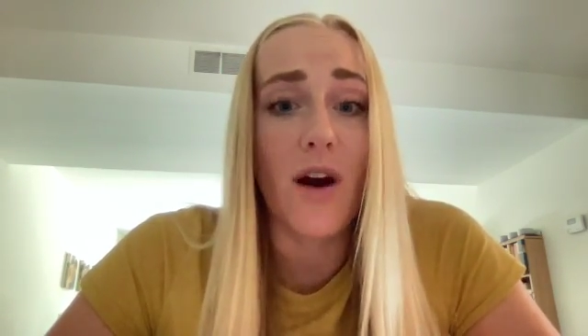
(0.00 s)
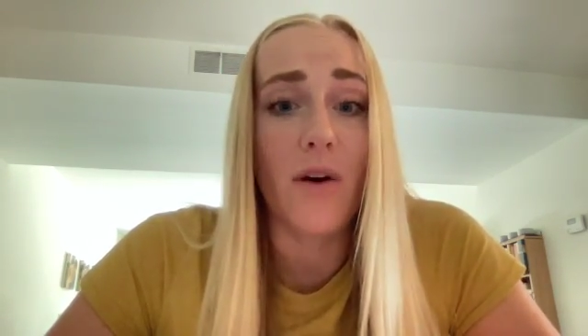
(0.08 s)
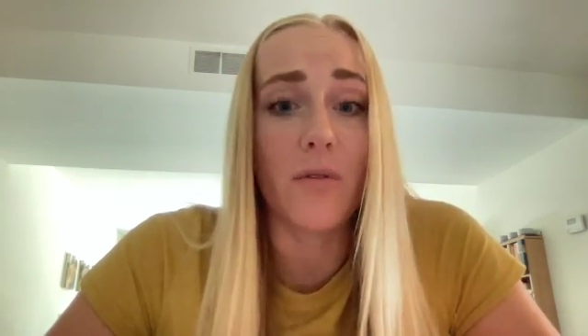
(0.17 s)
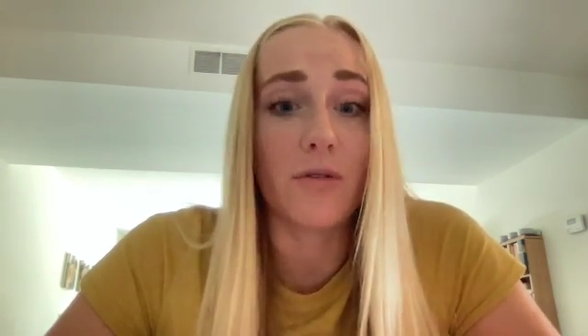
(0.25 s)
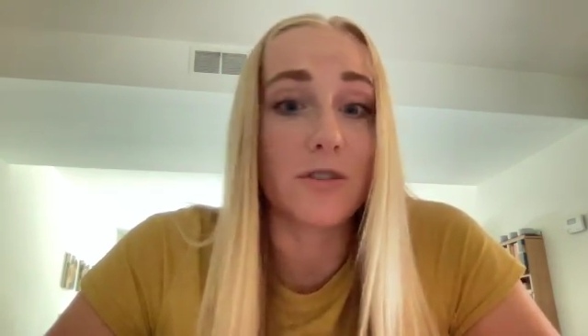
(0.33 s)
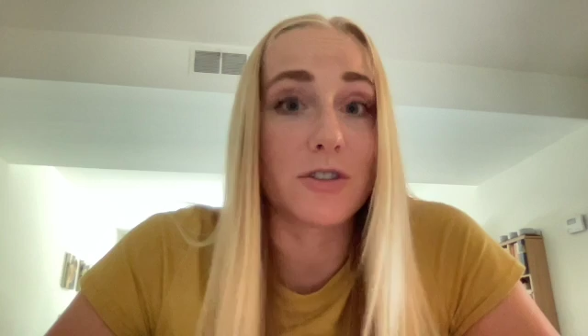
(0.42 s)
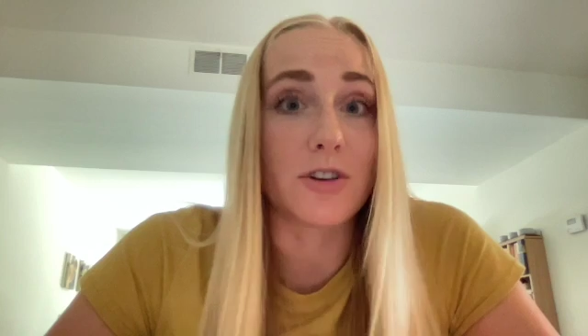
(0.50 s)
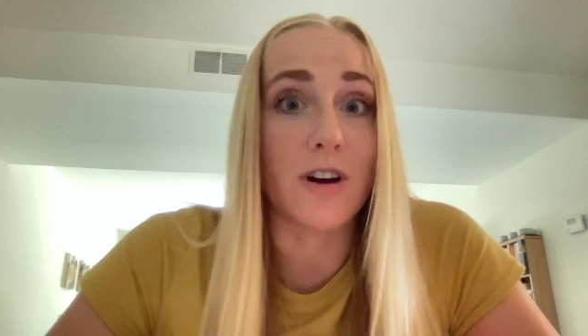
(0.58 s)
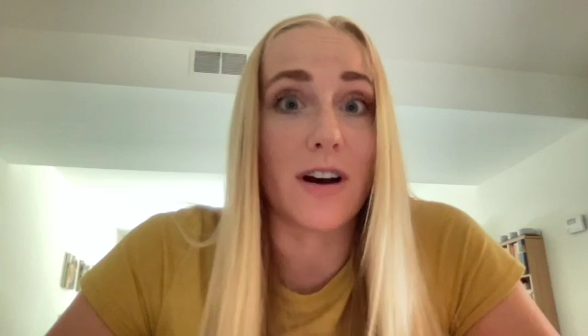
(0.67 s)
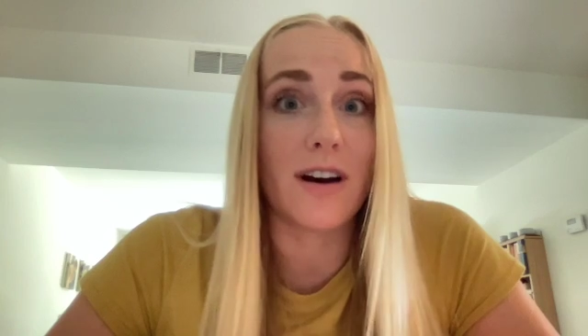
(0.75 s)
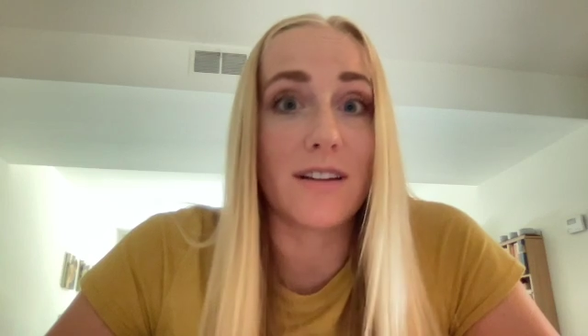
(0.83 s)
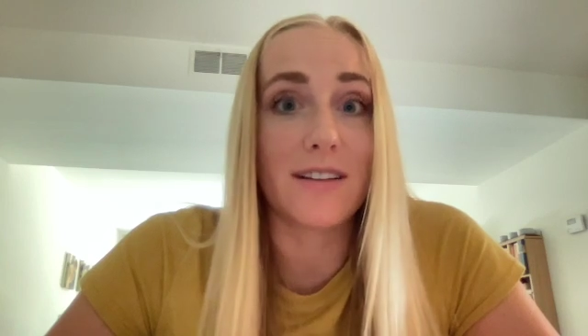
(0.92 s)
or
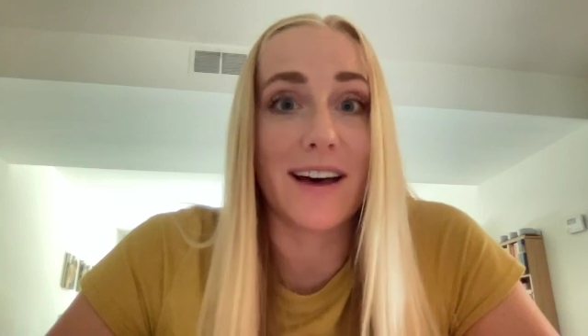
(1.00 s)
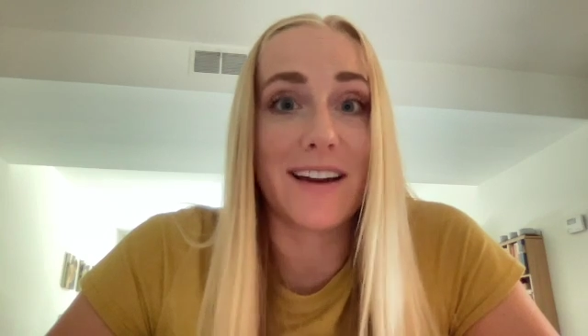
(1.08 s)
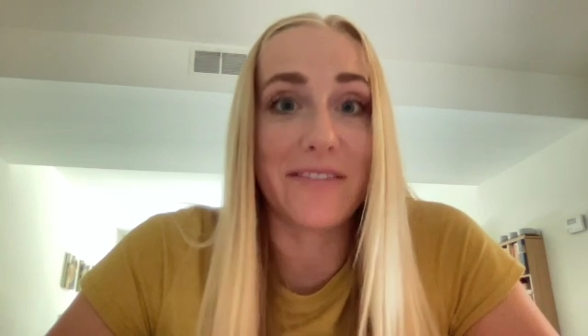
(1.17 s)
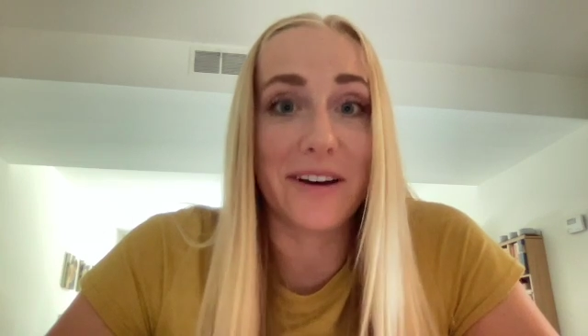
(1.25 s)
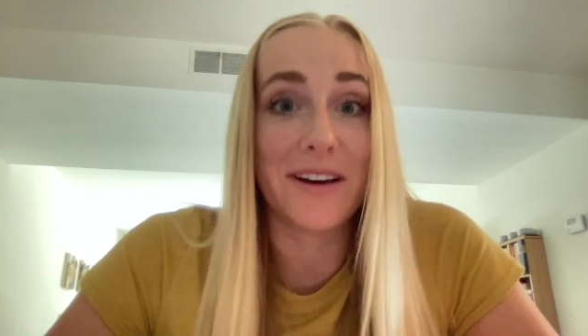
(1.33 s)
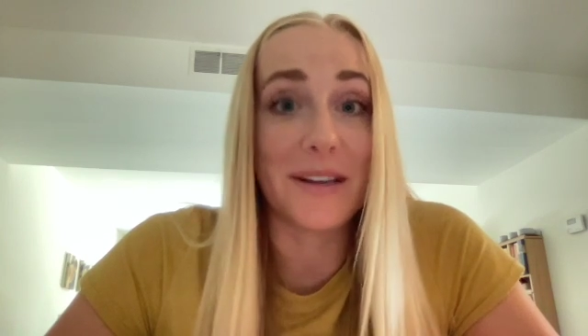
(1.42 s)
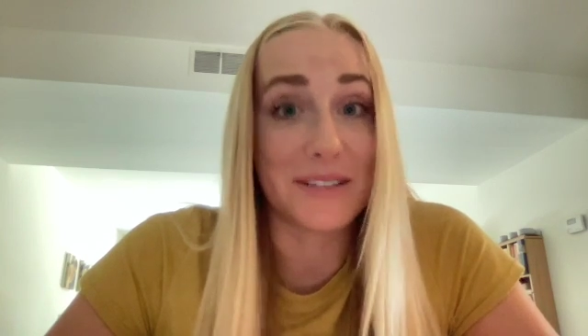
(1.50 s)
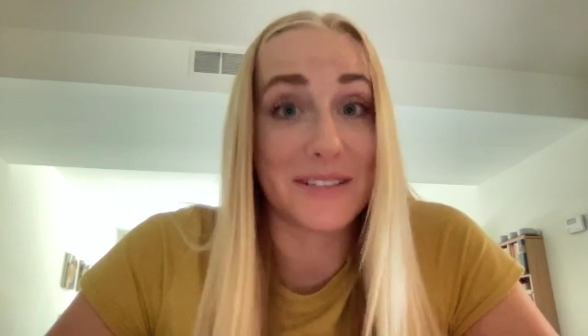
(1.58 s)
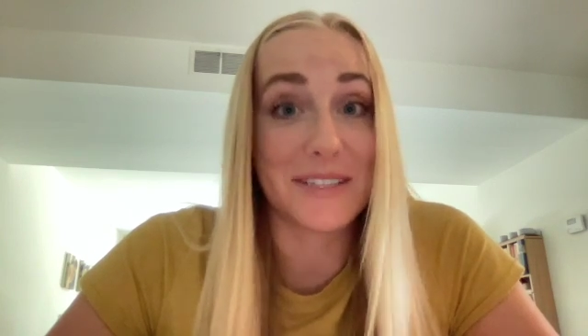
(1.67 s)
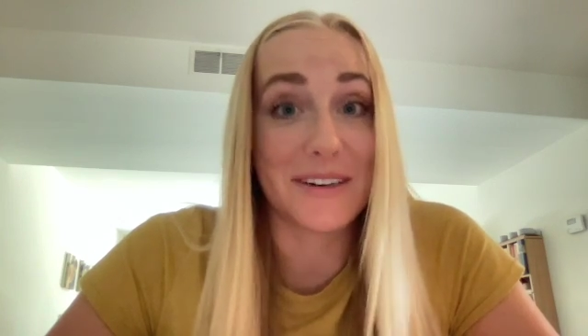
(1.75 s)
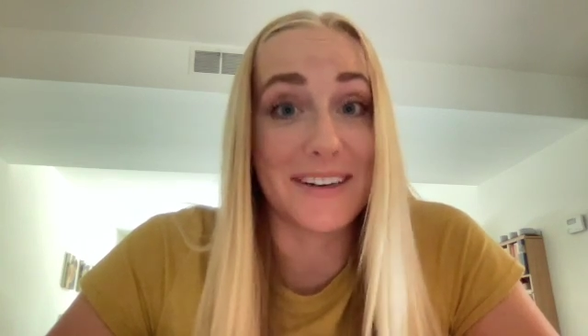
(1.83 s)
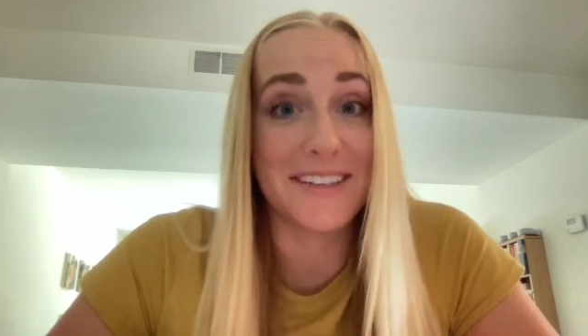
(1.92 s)
draw a lot of
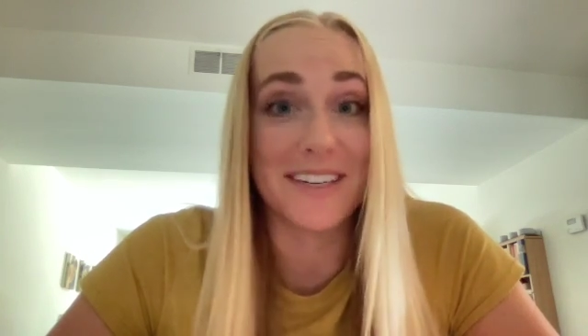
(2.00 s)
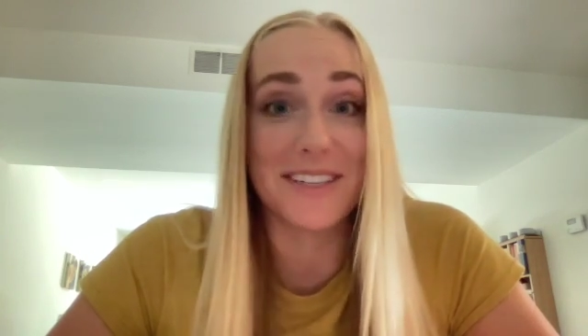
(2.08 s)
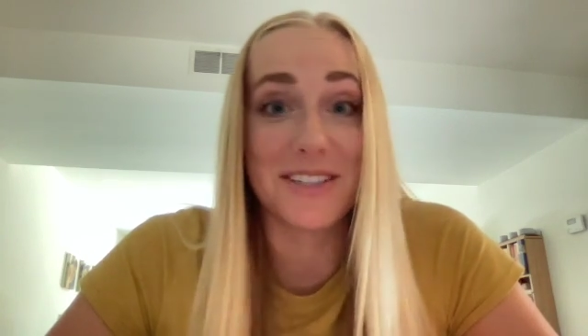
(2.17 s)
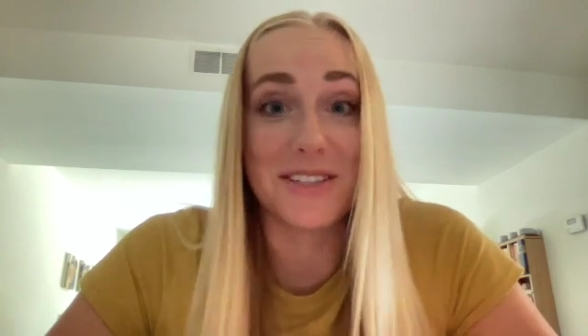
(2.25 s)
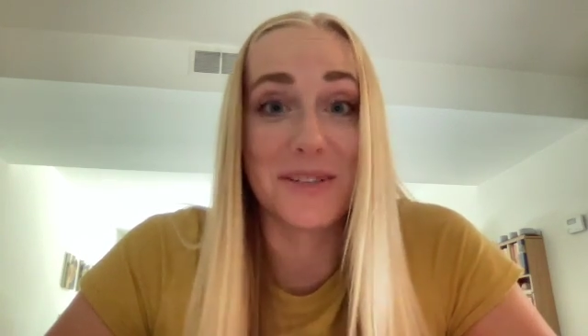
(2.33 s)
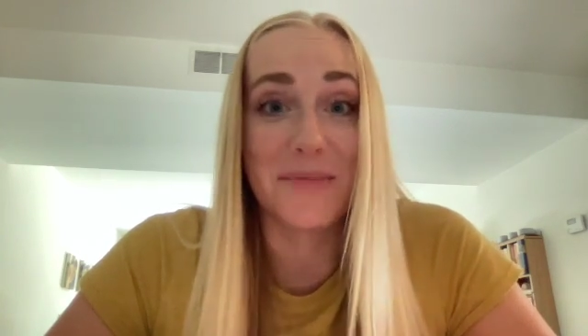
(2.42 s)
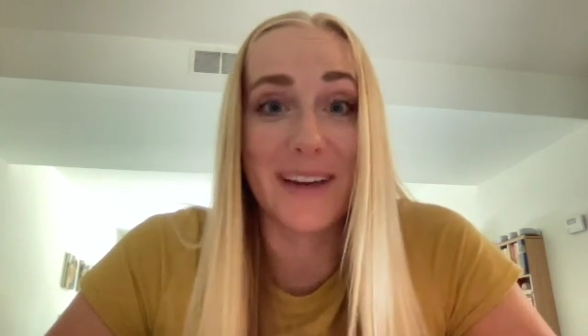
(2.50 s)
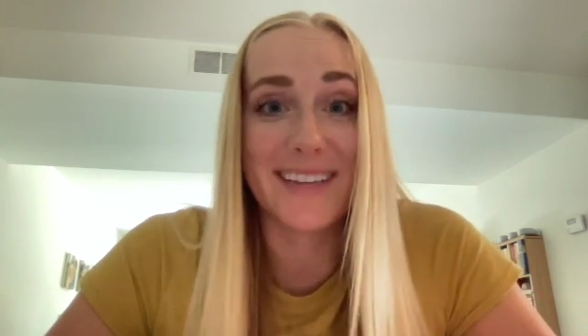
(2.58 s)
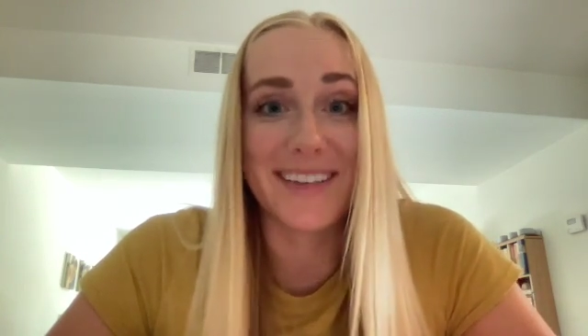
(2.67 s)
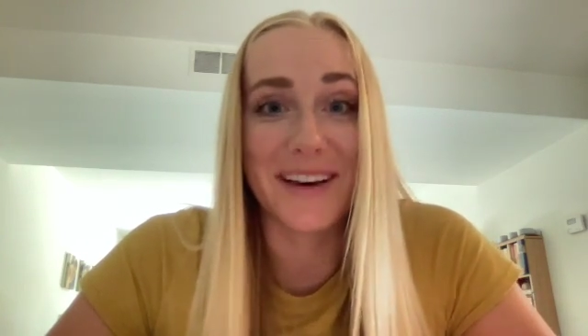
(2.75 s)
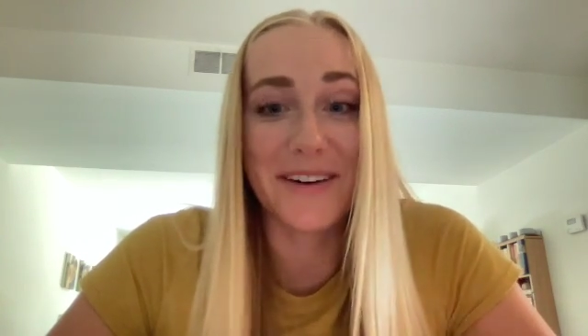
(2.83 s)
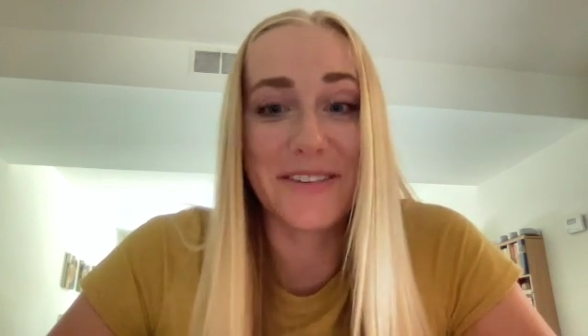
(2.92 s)
unnecessary attention to
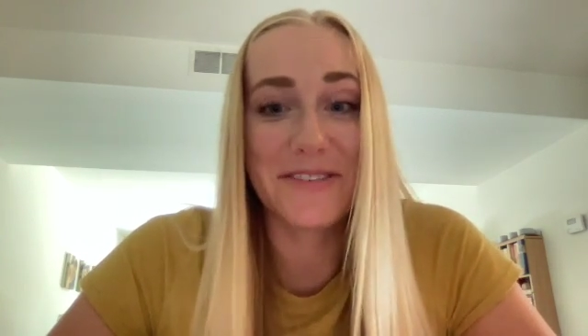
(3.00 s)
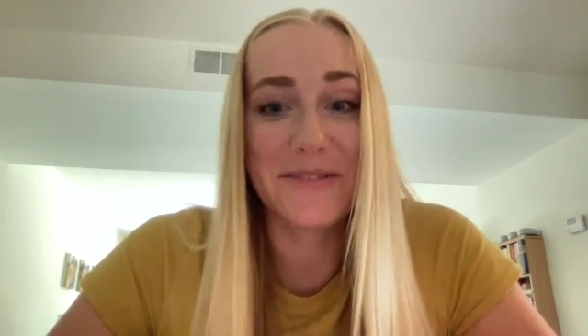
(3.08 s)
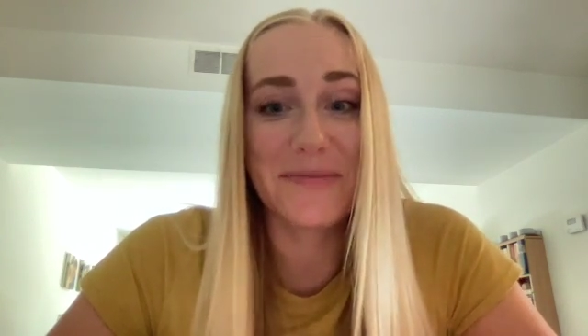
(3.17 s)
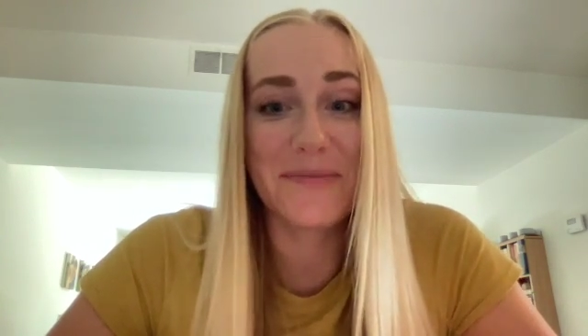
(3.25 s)
myself.